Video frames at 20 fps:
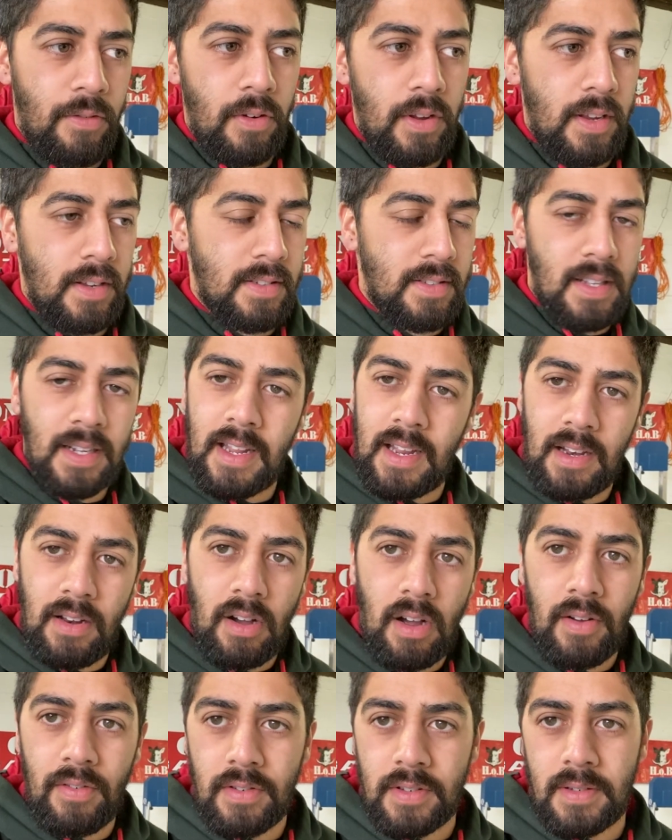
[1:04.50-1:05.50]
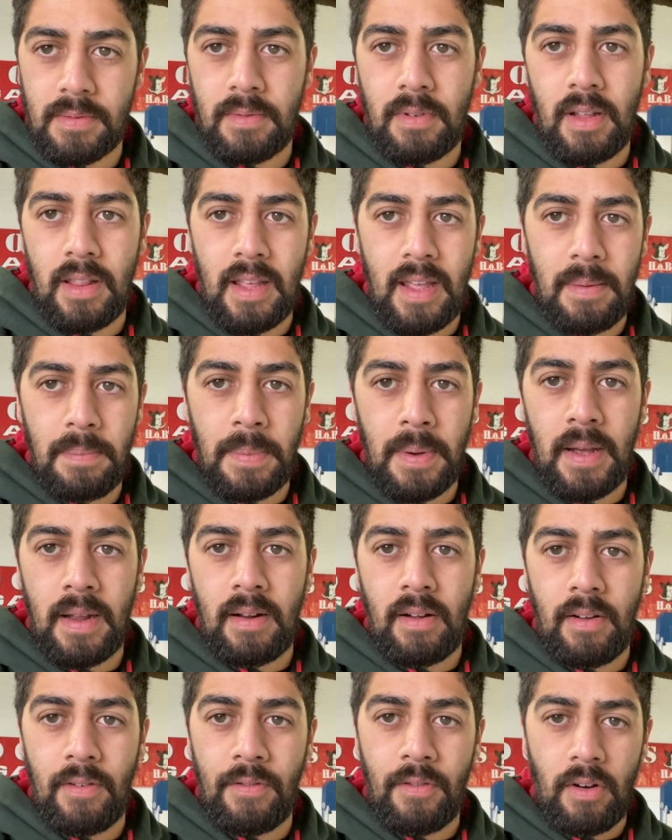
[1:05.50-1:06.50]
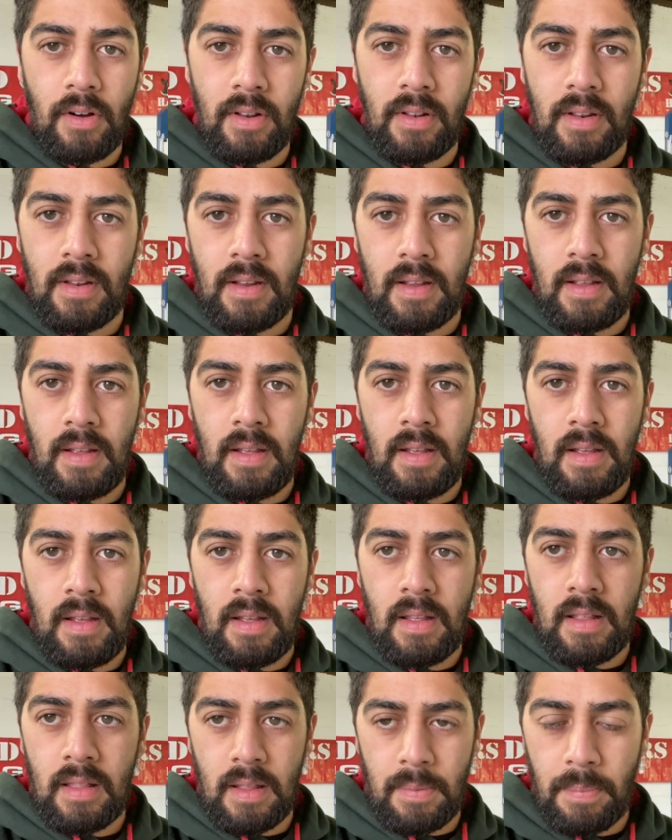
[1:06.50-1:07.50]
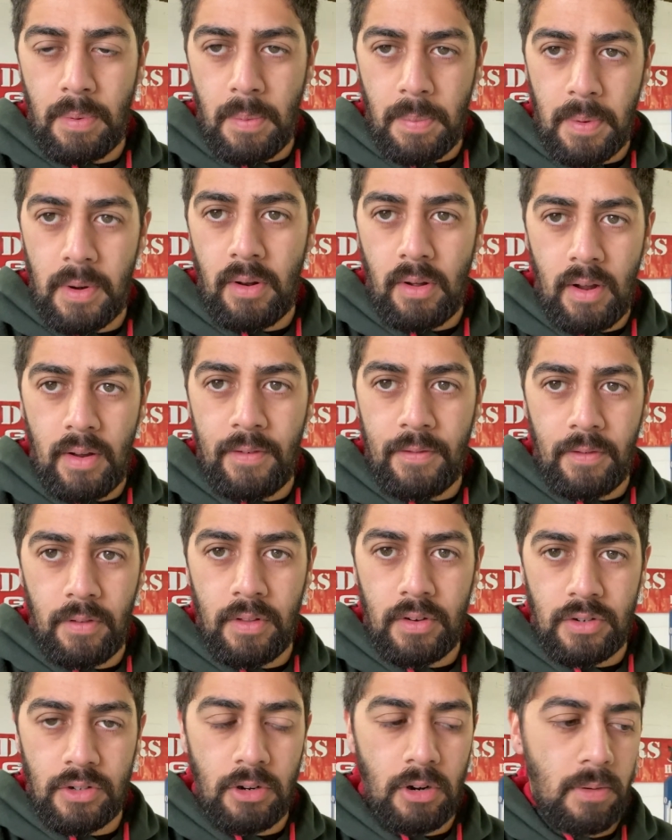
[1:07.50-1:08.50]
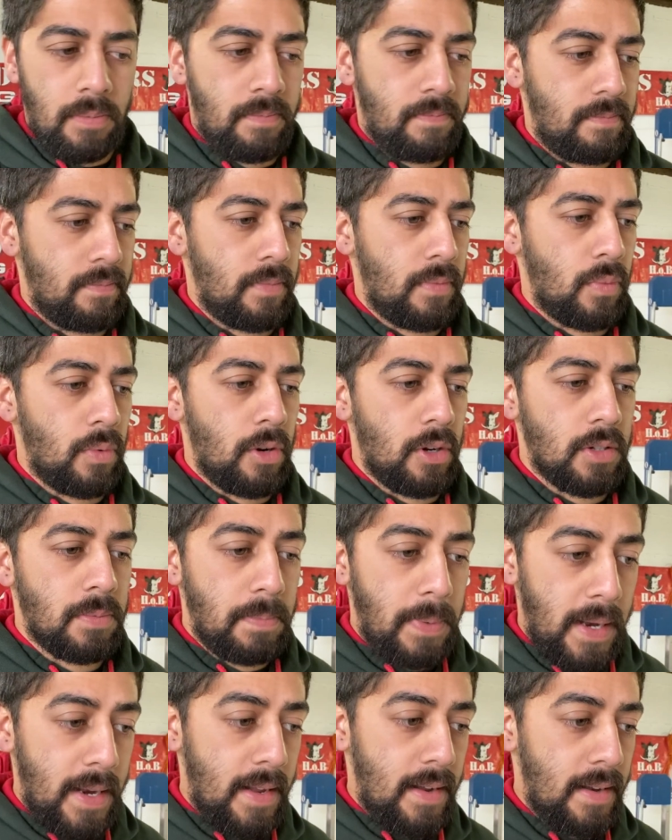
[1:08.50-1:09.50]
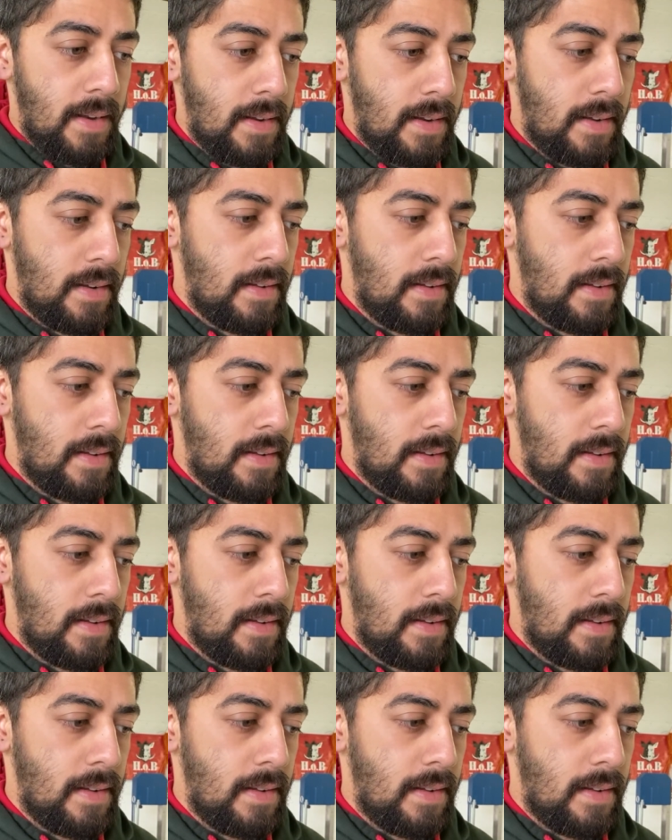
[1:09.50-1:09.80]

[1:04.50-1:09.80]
or your sticking knife or something like that, but I find the proper knife for the job works better.